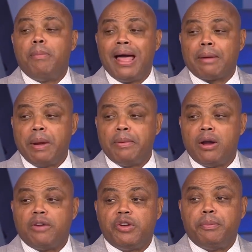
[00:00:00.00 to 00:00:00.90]
black people
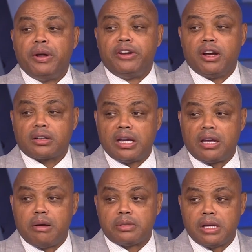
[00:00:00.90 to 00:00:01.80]
know if you put duct
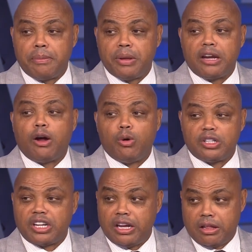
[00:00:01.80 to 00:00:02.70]
tape on something, it holds it
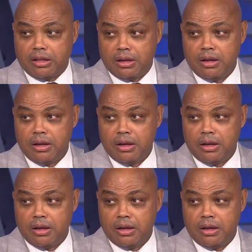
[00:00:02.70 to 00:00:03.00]
together.